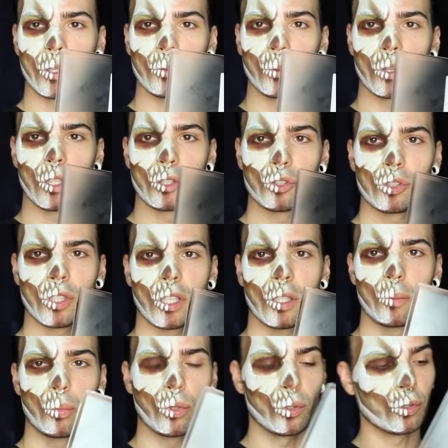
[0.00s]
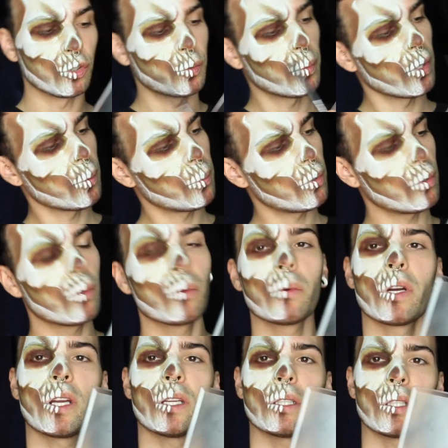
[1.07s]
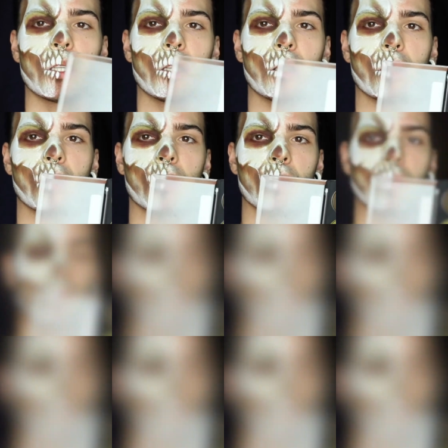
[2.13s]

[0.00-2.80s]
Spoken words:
in with this shade Bruise Purple right here,